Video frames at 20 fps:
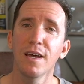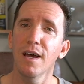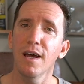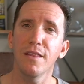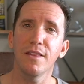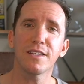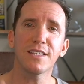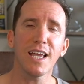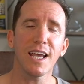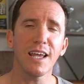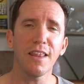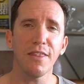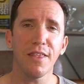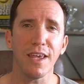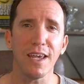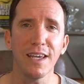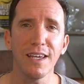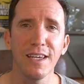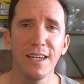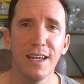The second
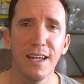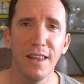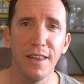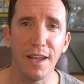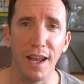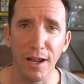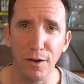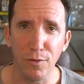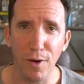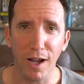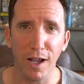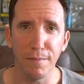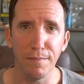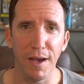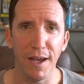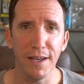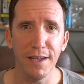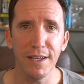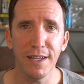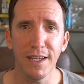thing that I'd
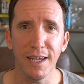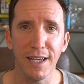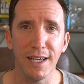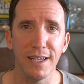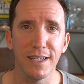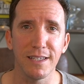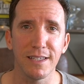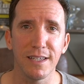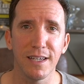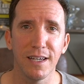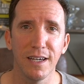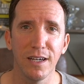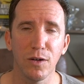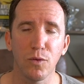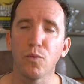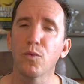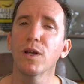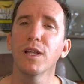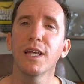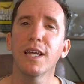recommend is
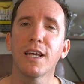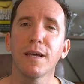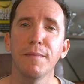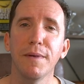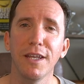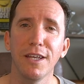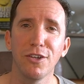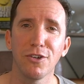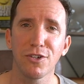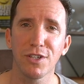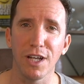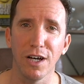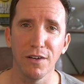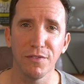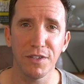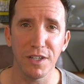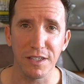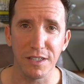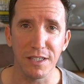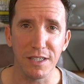really committing yourself
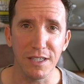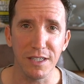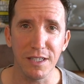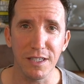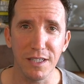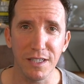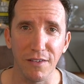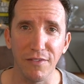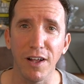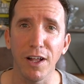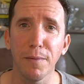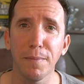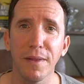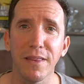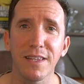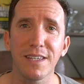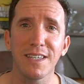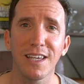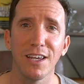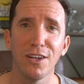to developing
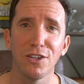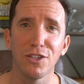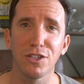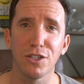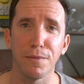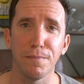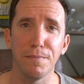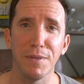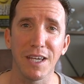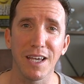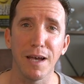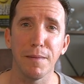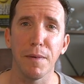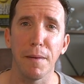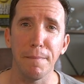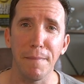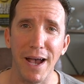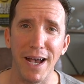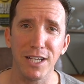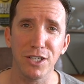the skills to become a
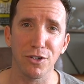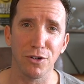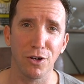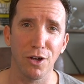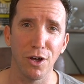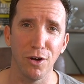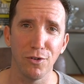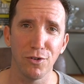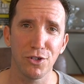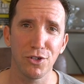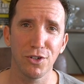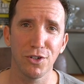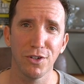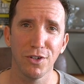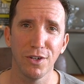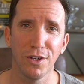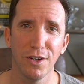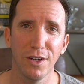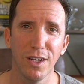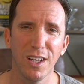master coach,
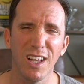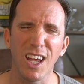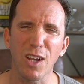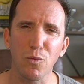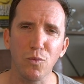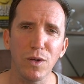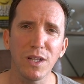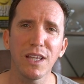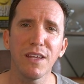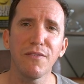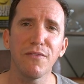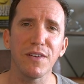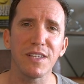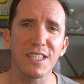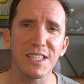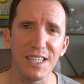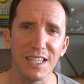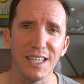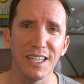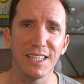like really
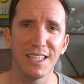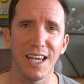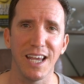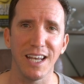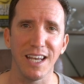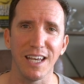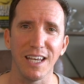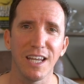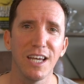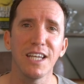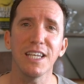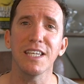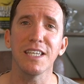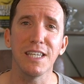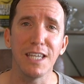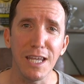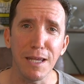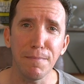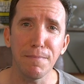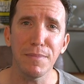facilitating
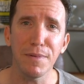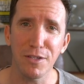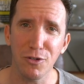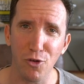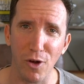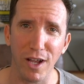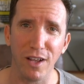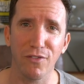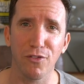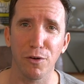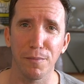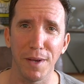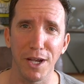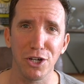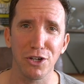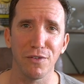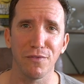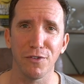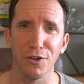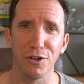deep
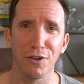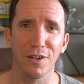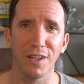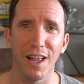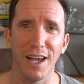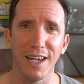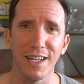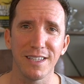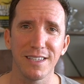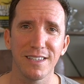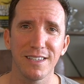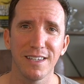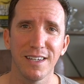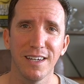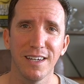transformation for your clients.